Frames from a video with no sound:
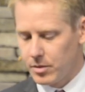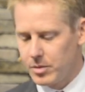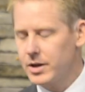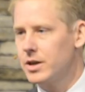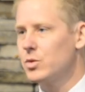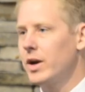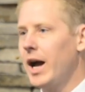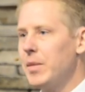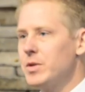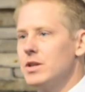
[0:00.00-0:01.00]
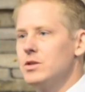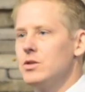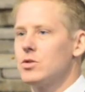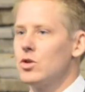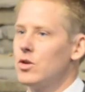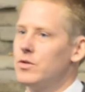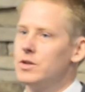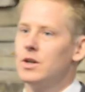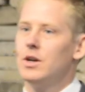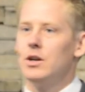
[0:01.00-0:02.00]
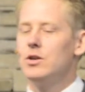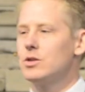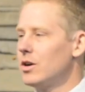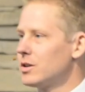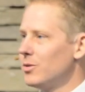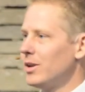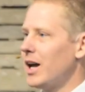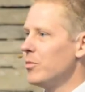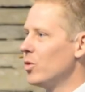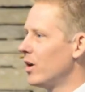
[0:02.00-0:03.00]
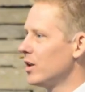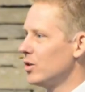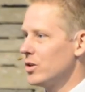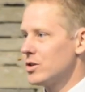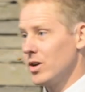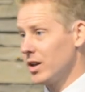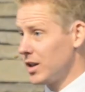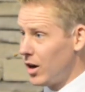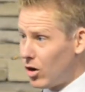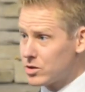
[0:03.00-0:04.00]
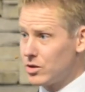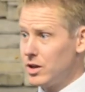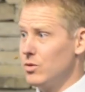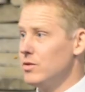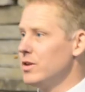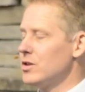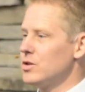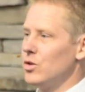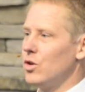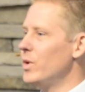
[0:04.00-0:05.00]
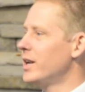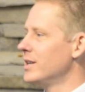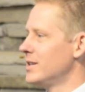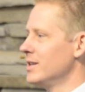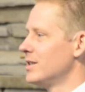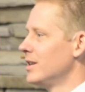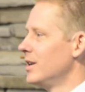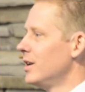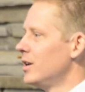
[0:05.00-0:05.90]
Because what happens as you serve is you start to rely more on the Lord's strength, and also he reveals your own weaknesses,